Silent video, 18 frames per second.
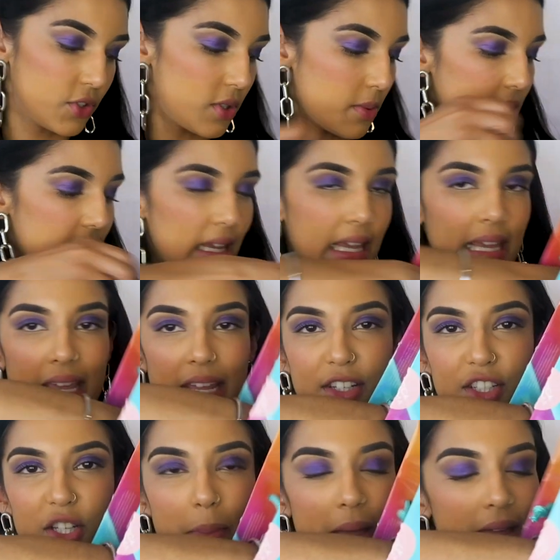So I'm digging
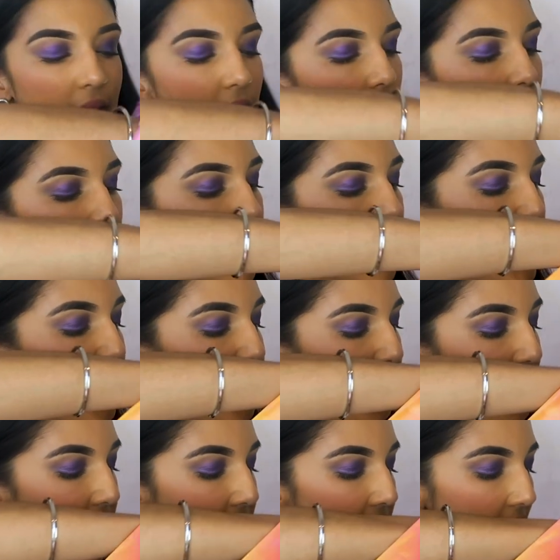into my other
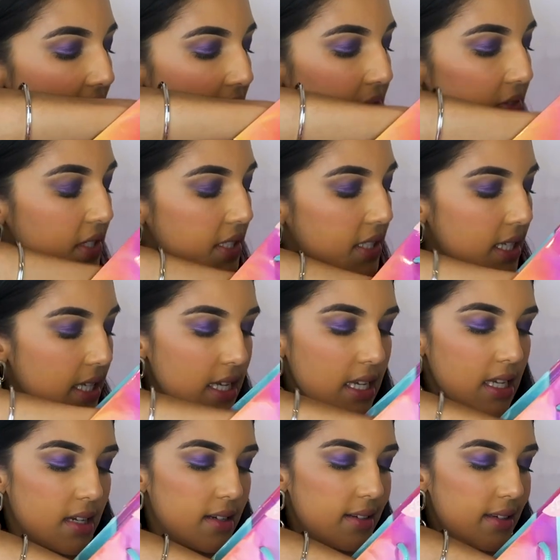favorites here.